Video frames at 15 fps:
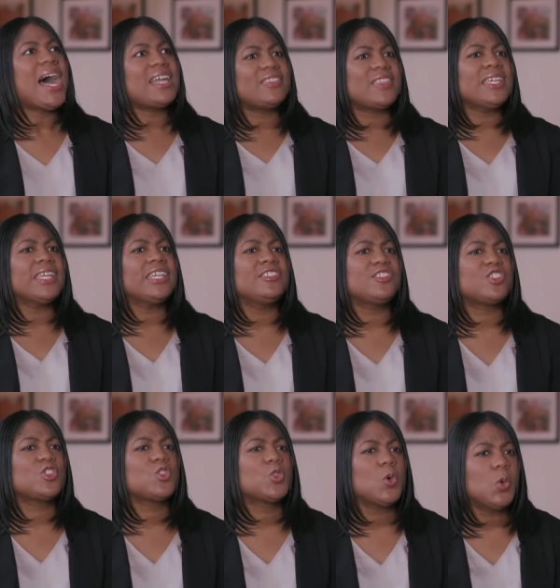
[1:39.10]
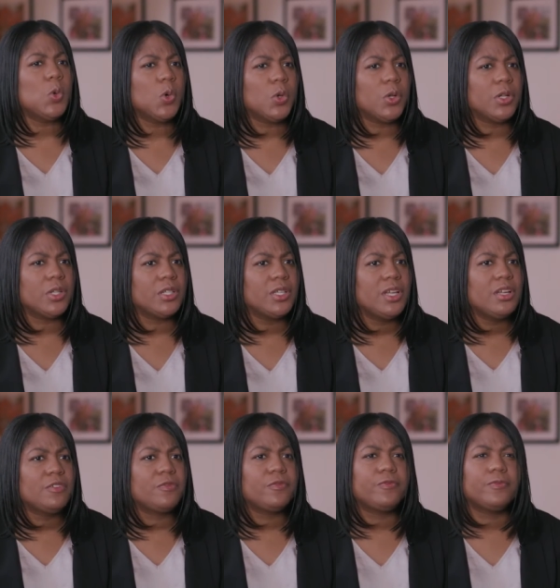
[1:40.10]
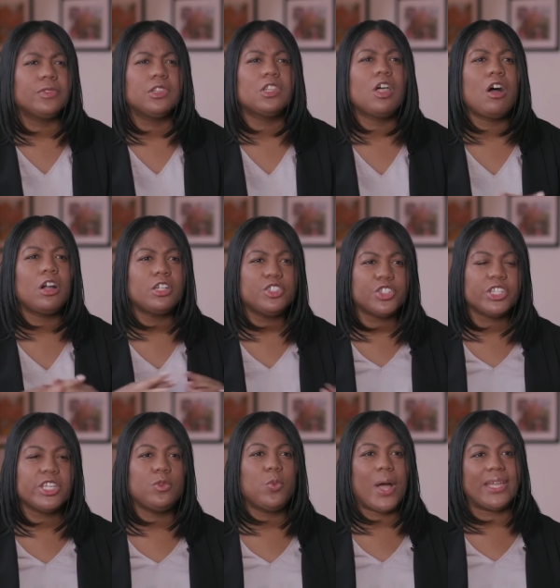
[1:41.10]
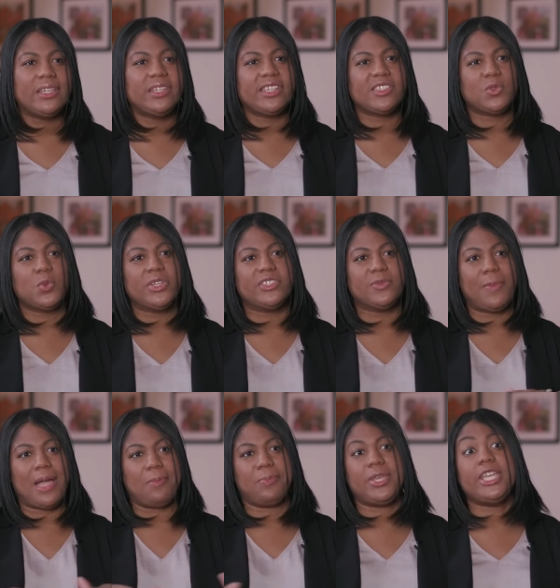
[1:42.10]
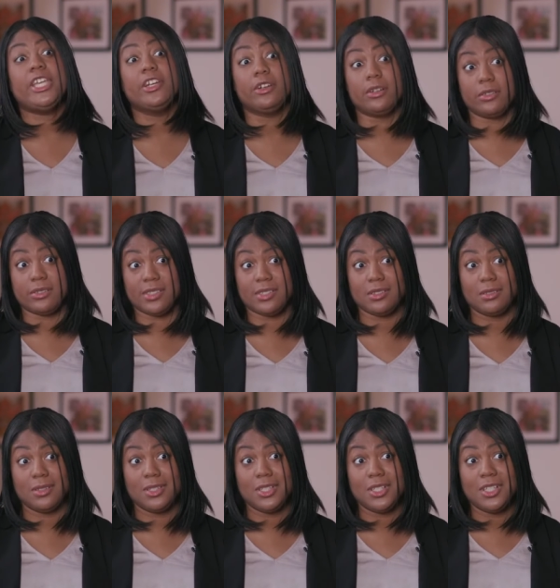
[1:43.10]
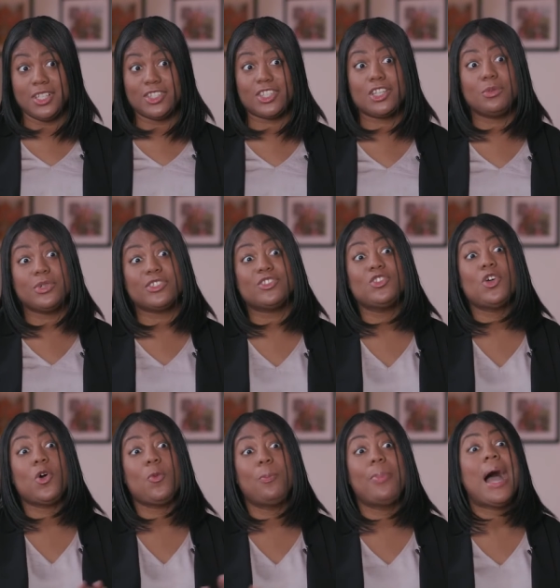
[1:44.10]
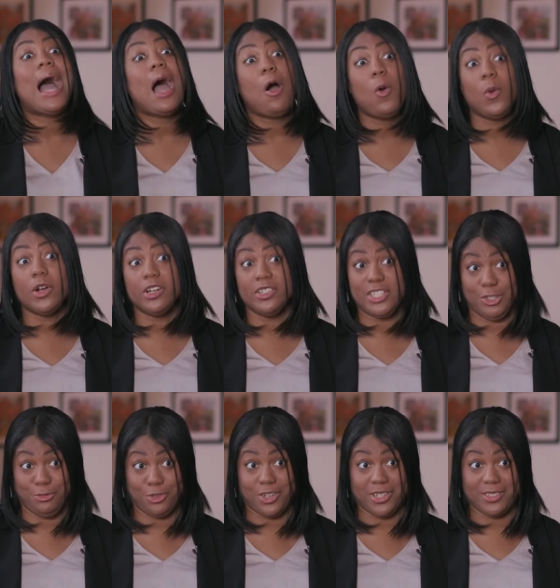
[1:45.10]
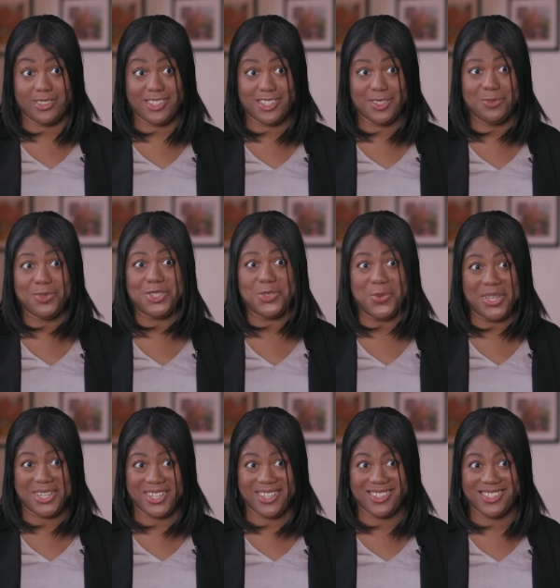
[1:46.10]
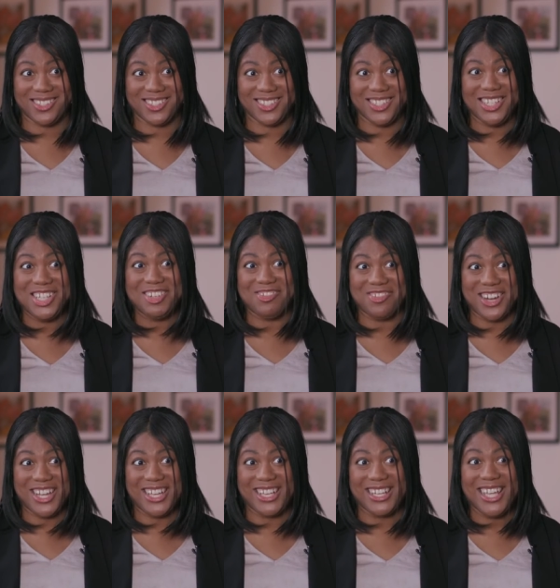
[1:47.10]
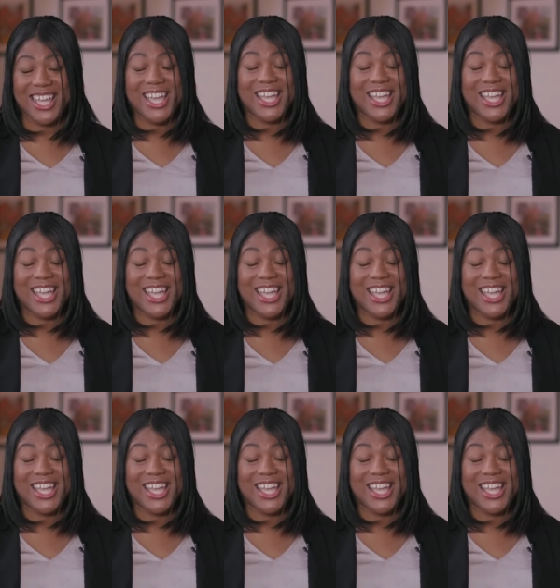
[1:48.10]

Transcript: I think in school, largely whiteness was my peers. So there was no power difference between us, mm-hmm. right?